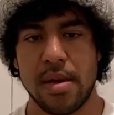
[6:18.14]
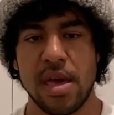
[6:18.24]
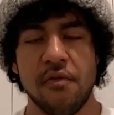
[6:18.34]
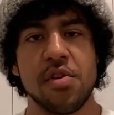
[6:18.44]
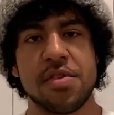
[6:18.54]

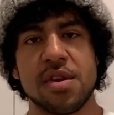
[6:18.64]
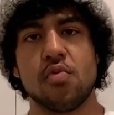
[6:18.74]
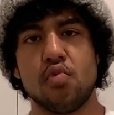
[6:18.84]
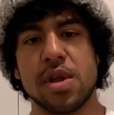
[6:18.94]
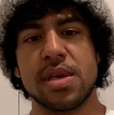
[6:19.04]

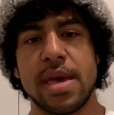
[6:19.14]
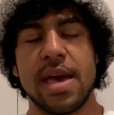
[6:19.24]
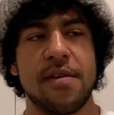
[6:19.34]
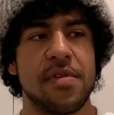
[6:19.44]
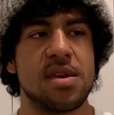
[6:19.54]
everything really
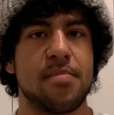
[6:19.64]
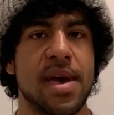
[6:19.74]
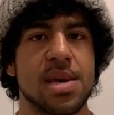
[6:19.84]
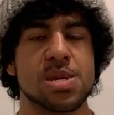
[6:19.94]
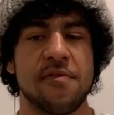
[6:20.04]
heavy and
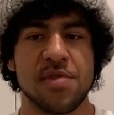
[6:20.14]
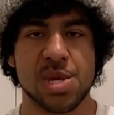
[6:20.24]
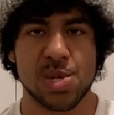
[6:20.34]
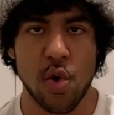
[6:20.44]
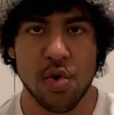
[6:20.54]
massive
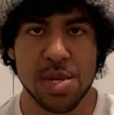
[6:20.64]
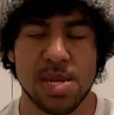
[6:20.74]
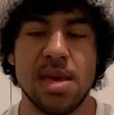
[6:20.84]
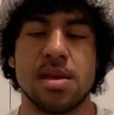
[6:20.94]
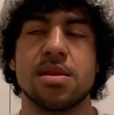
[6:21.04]

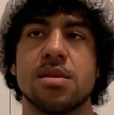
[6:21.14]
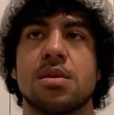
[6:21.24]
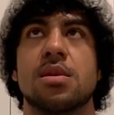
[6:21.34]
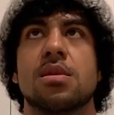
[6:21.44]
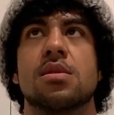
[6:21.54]
soaks in
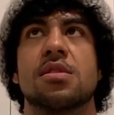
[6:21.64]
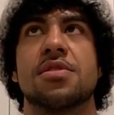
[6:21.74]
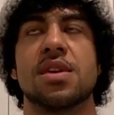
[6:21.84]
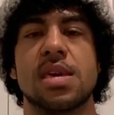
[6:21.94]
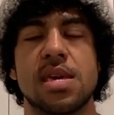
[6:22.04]

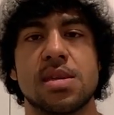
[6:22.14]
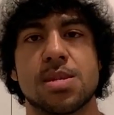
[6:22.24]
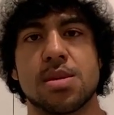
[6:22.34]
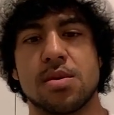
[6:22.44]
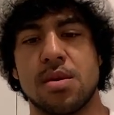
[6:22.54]
the
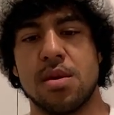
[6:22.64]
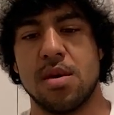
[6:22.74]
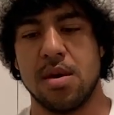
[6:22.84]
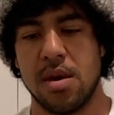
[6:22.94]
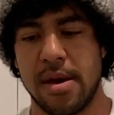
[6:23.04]
heat,
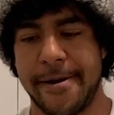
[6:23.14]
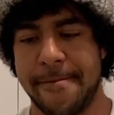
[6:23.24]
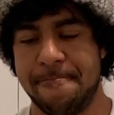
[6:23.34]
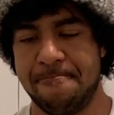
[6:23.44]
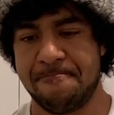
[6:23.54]

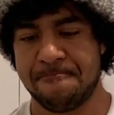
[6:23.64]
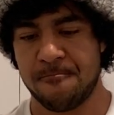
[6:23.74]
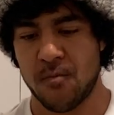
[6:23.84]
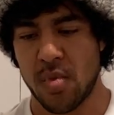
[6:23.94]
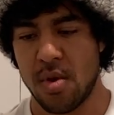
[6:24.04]

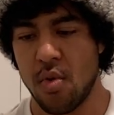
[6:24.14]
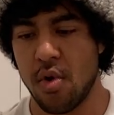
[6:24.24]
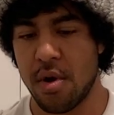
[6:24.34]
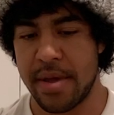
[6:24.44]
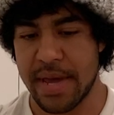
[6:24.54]

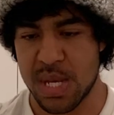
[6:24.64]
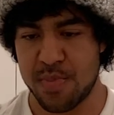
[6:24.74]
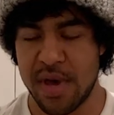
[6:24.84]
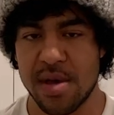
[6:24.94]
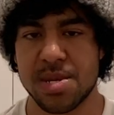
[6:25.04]
or
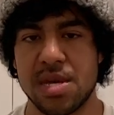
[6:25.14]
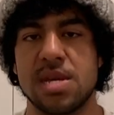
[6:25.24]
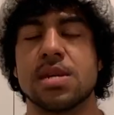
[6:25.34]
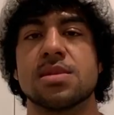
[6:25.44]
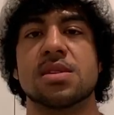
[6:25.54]
expels the
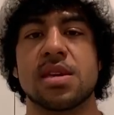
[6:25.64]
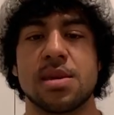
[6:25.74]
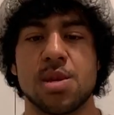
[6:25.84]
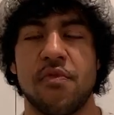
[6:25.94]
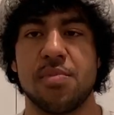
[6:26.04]
heat in the
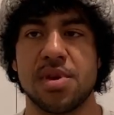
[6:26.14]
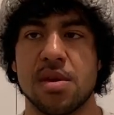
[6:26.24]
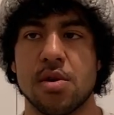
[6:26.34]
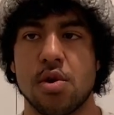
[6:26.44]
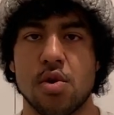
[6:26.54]
case of it
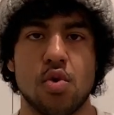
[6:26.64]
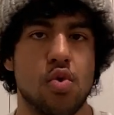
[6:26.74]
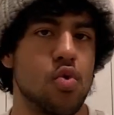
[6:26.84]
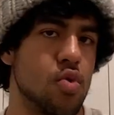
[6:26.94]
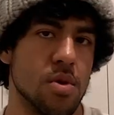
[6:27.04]
being
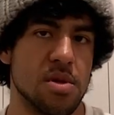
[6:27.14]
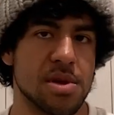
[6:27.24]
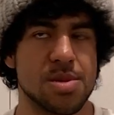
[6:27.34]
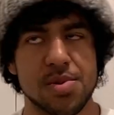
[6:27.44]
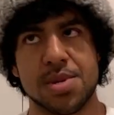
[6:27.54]
cool.
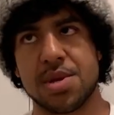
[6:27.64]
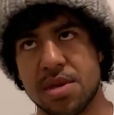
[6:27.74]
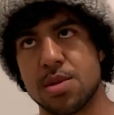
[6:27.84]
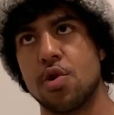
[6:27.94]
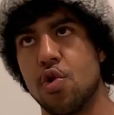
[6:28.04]
There's no such
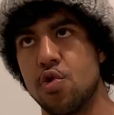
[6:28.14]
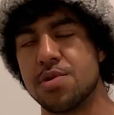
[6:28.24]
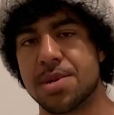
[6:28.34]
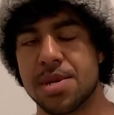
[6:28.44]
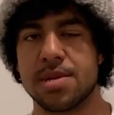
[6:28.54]
thing as
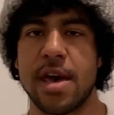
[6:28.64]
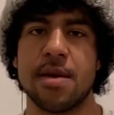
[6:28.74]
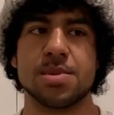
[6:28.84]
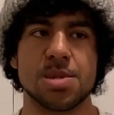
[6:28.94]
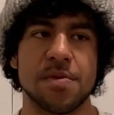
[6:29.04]
cold, it's just
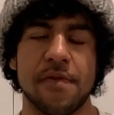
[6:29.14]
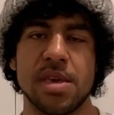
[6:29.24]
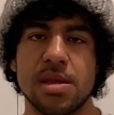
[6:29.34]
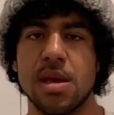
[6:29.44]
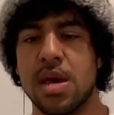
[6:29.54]
absence of
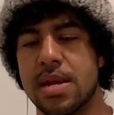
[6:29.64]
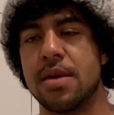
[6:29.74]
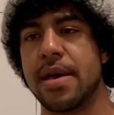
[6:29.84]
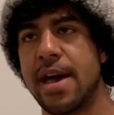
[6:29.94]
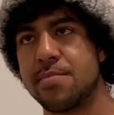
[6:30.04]
heat
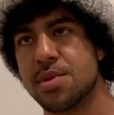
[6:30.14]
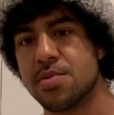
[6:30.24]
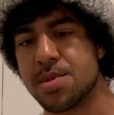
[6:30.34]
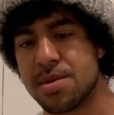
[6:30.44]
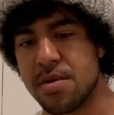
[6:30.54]
down to
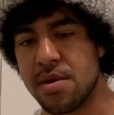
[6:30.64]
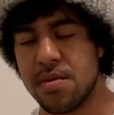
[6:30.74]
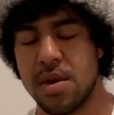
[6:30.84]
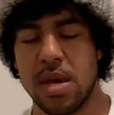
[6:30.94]
absolute zero.